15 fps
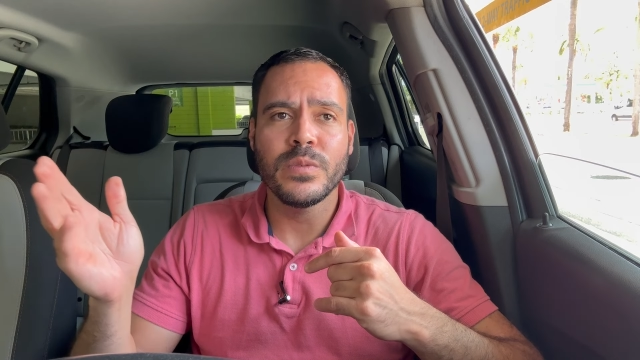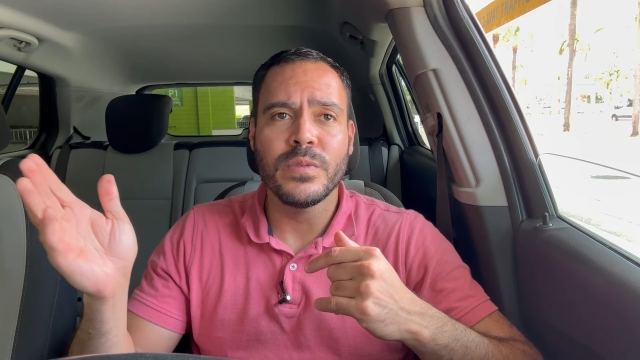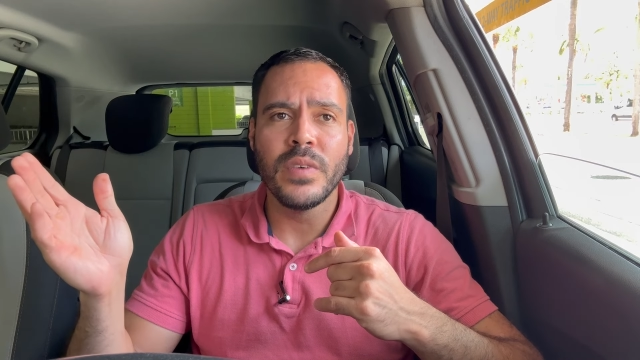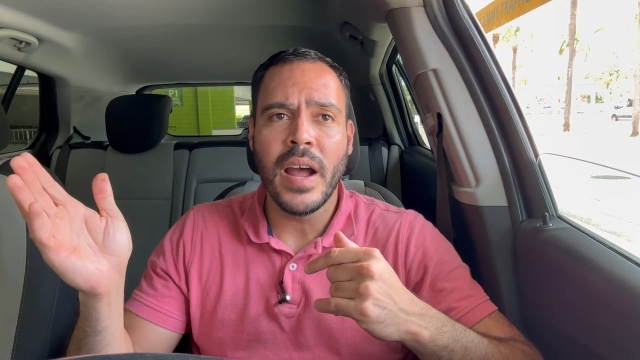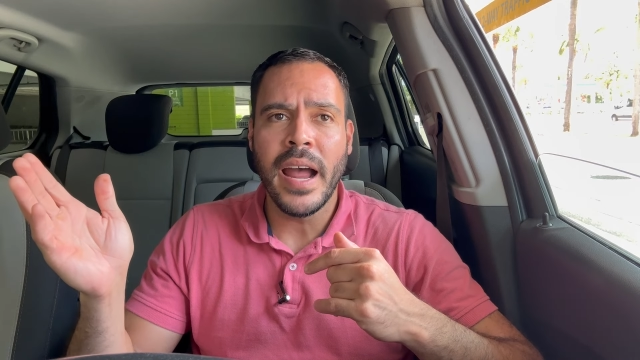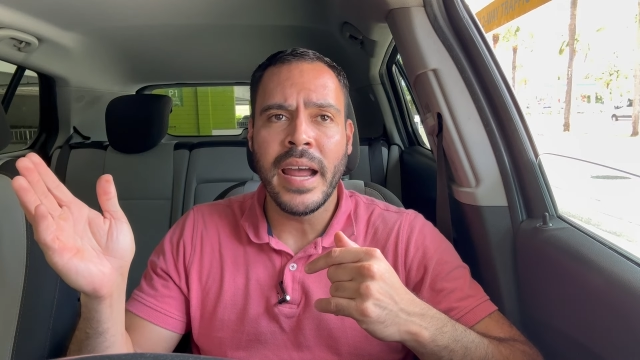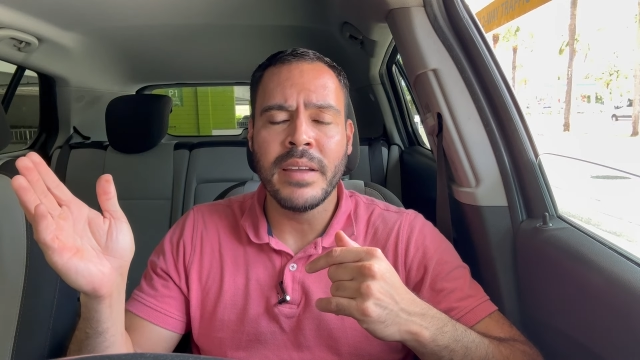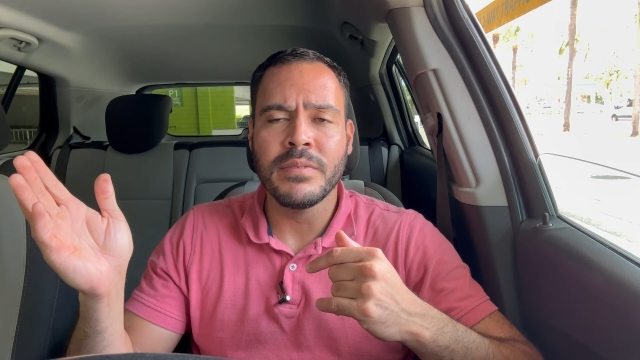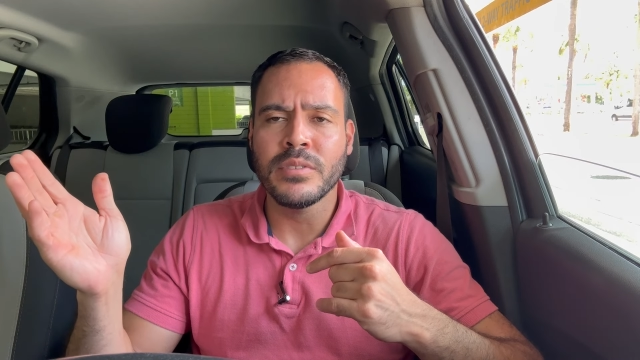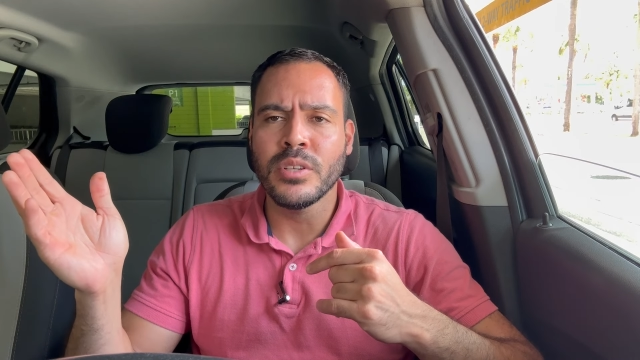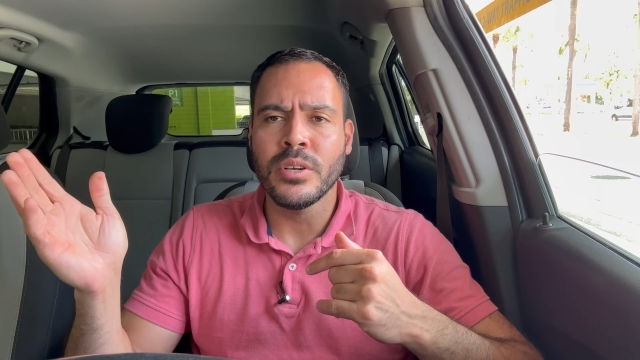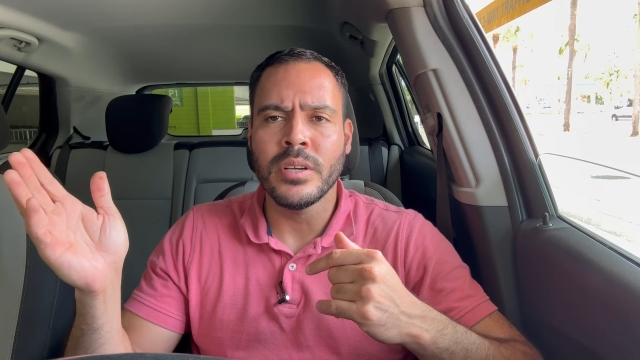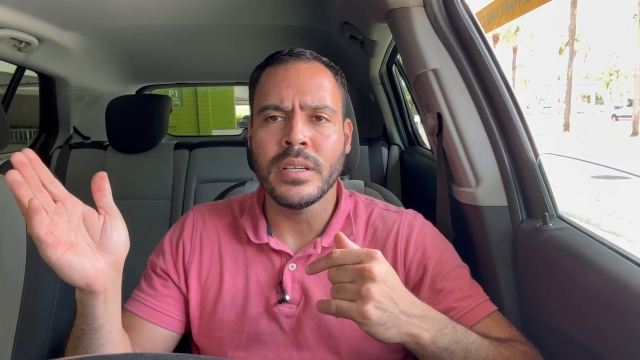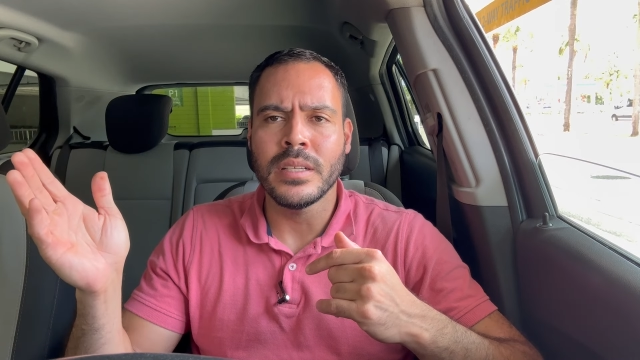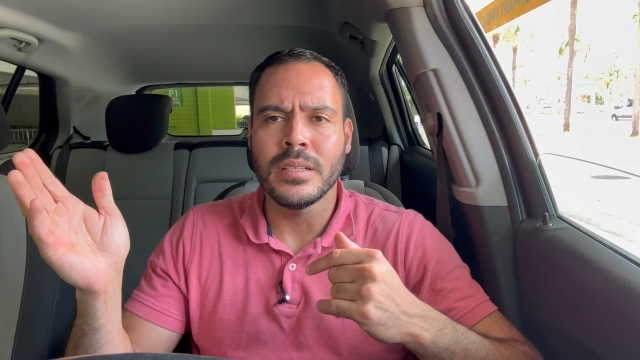
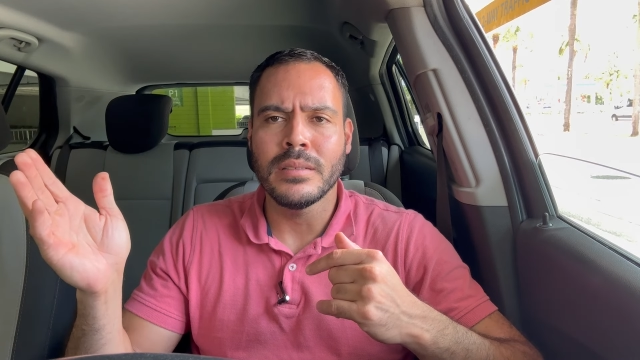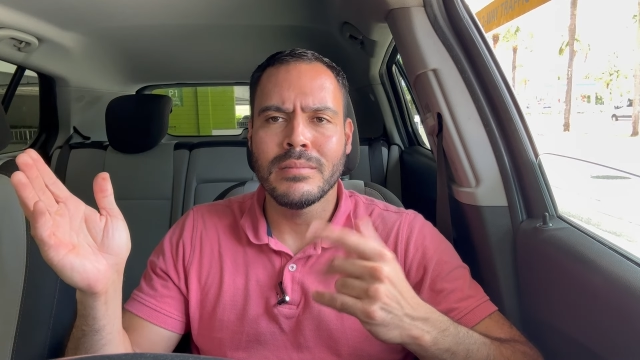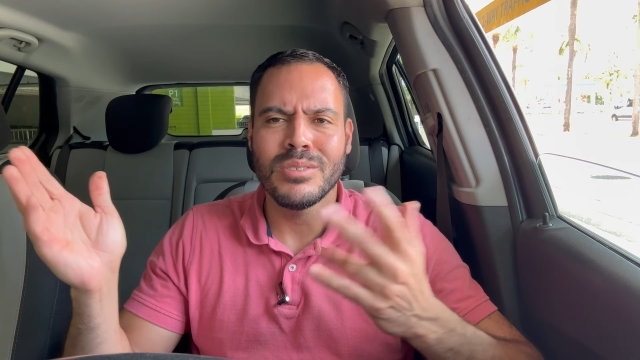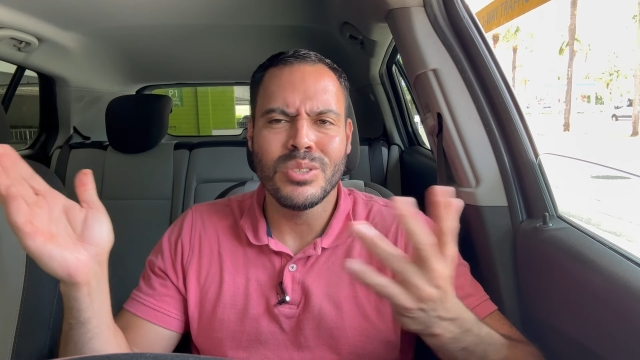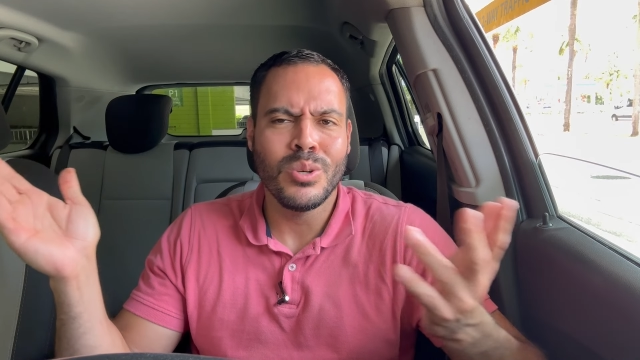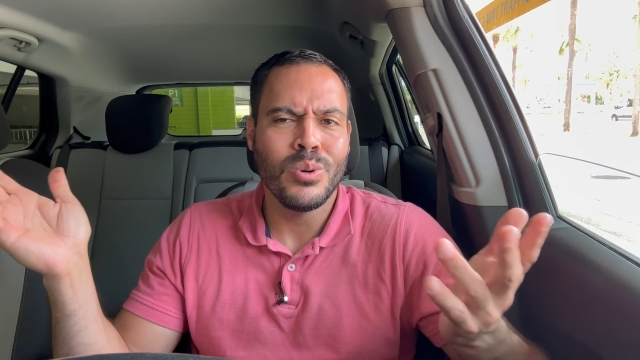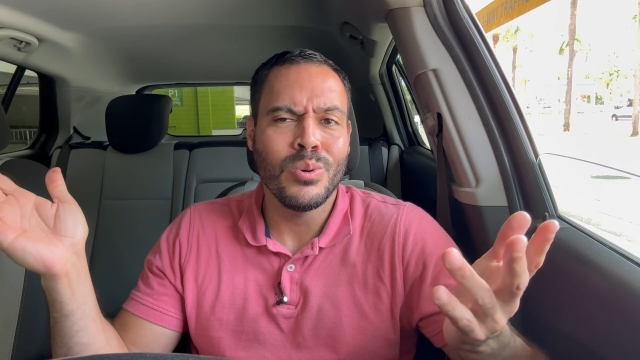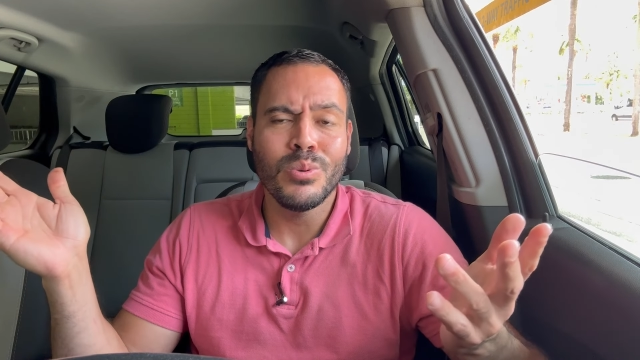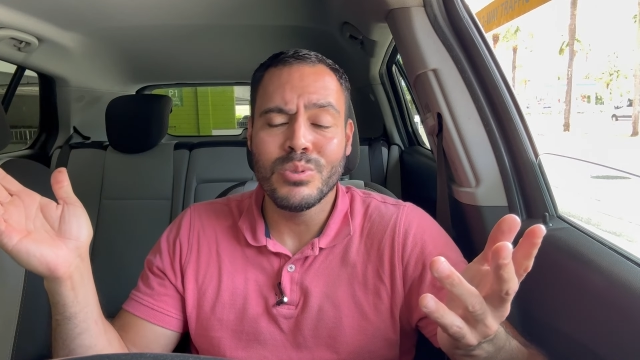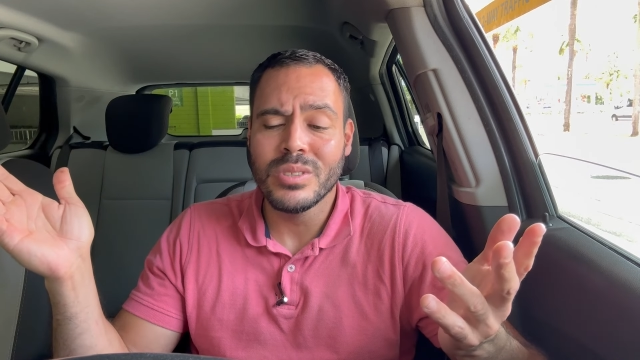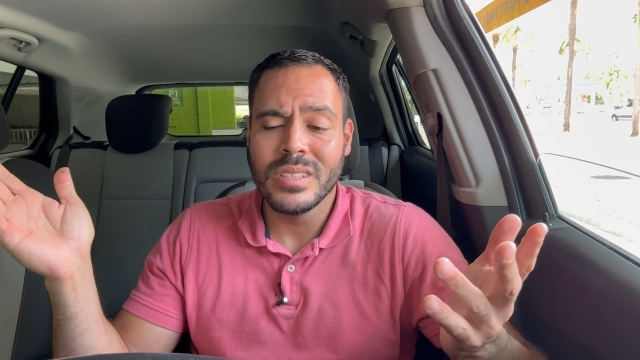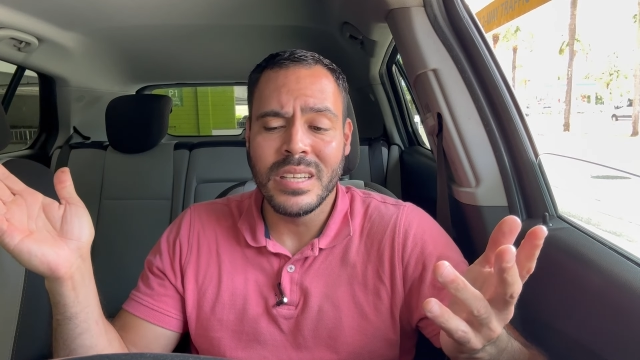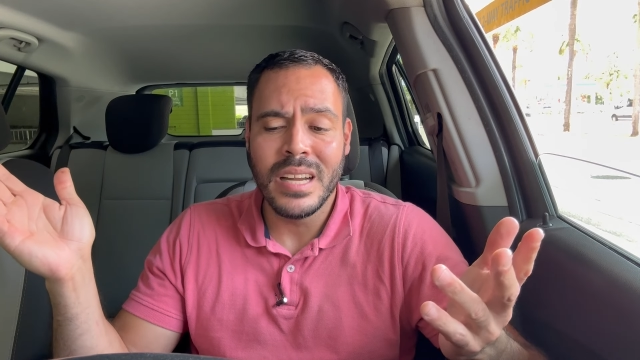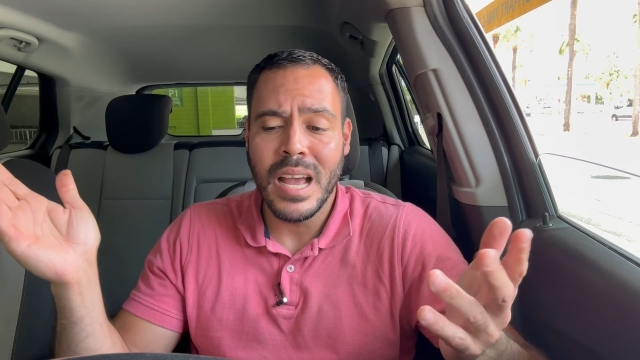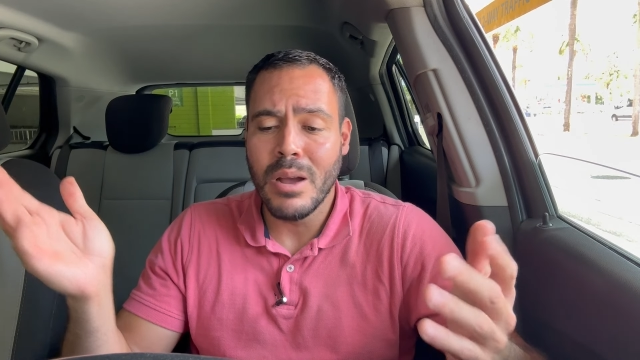5.30. So it was
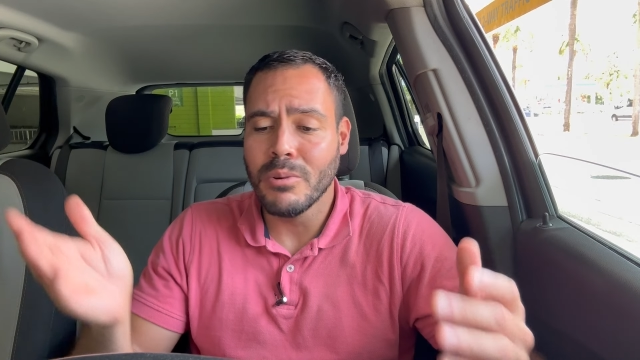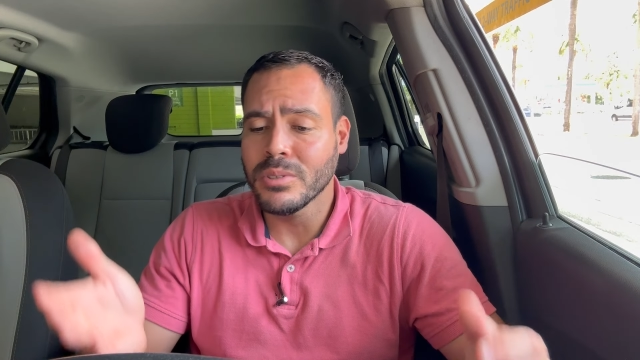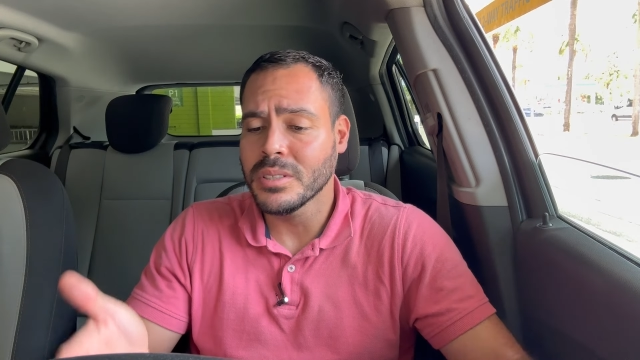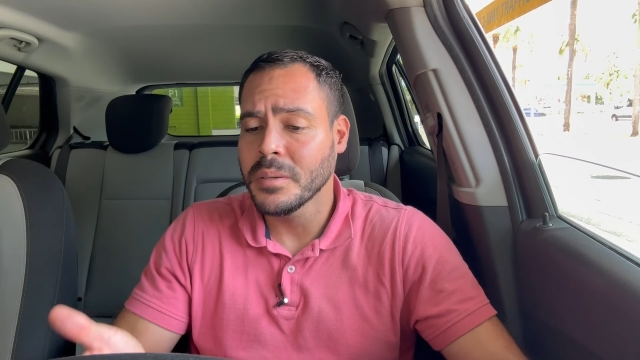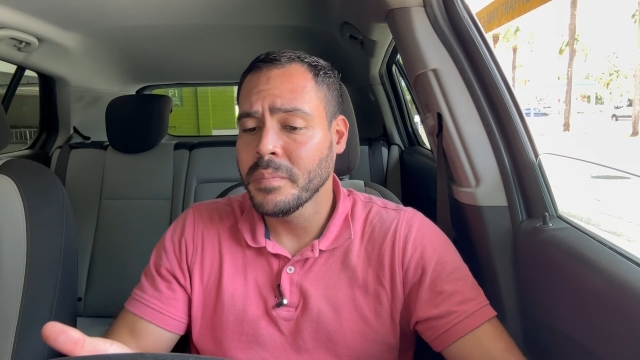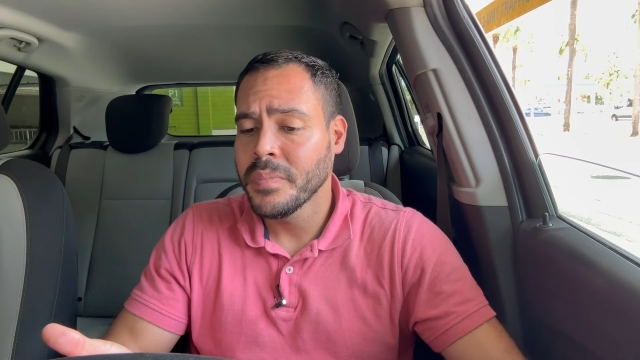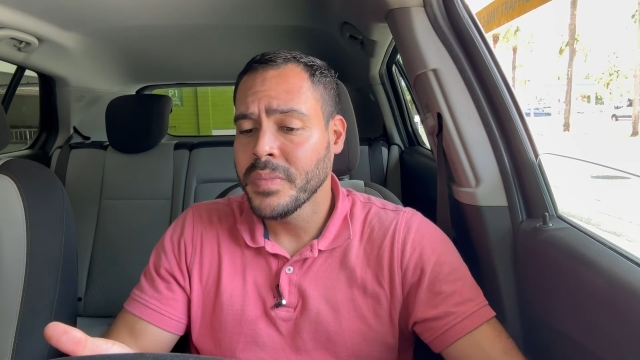10 hours.